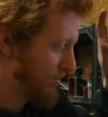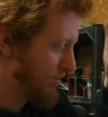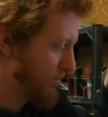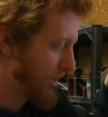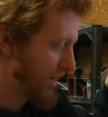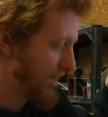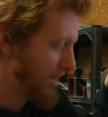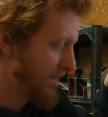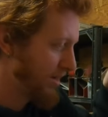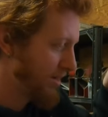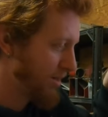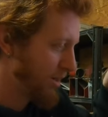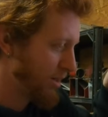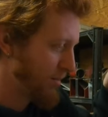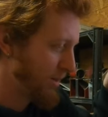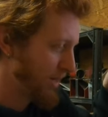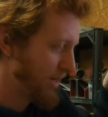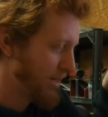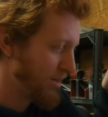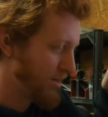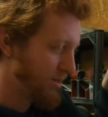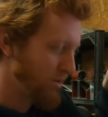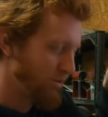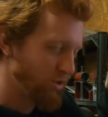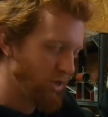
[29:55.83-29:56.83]

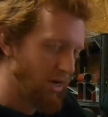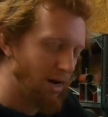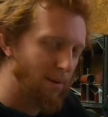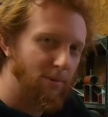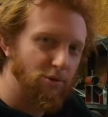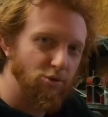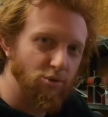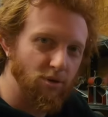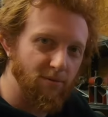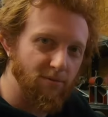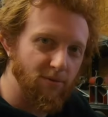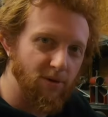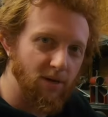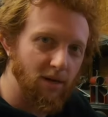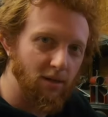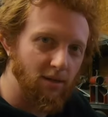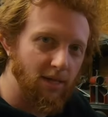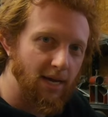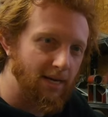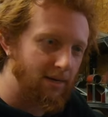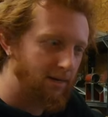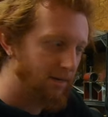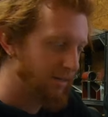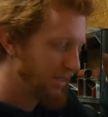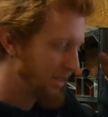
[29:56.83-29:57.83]
predetermined geometry for
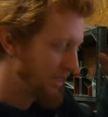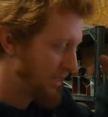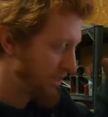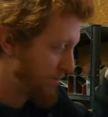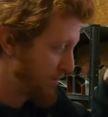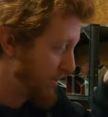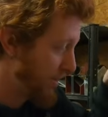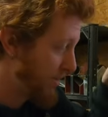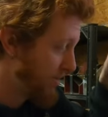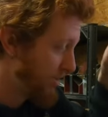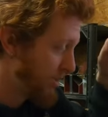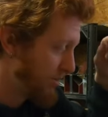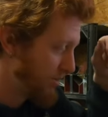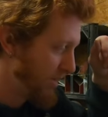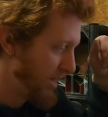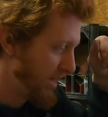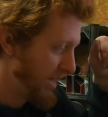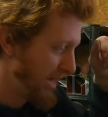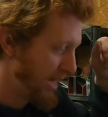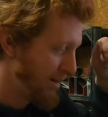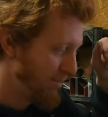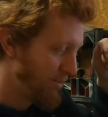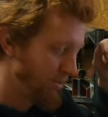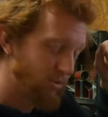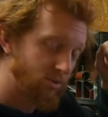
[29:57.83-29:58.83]
collectors as opposed to
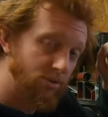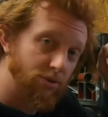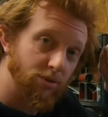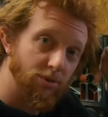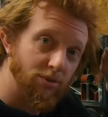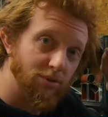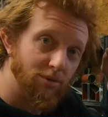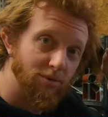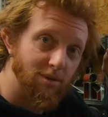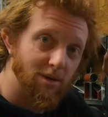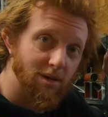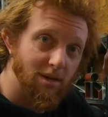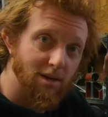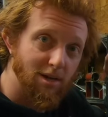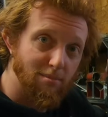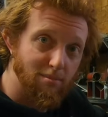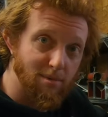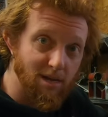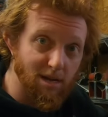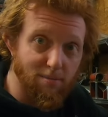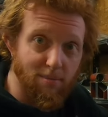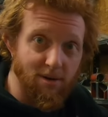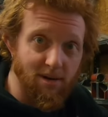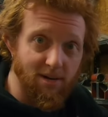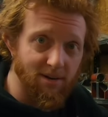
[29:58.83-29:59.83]
being able to
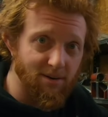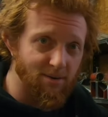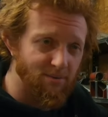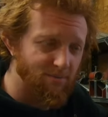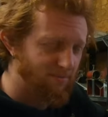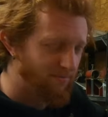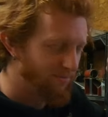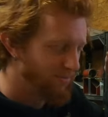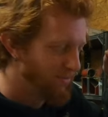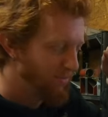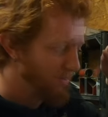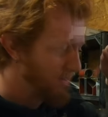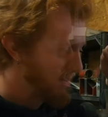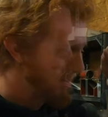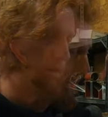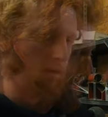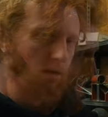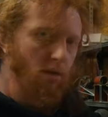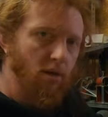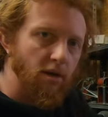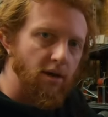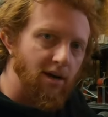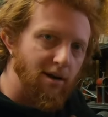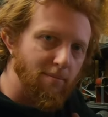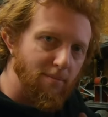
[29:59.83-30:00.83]
make my own.
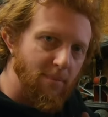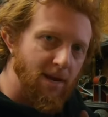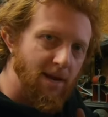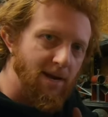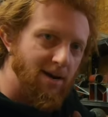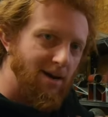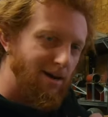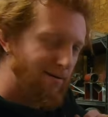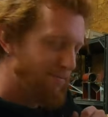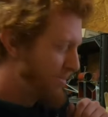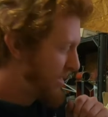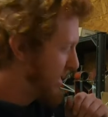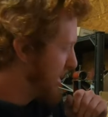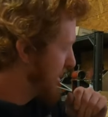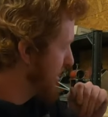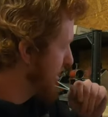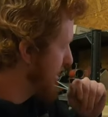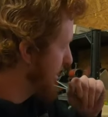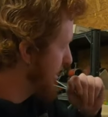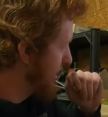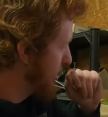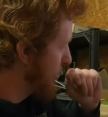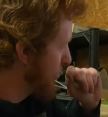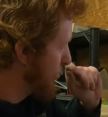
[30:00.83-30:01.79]
And it may not be a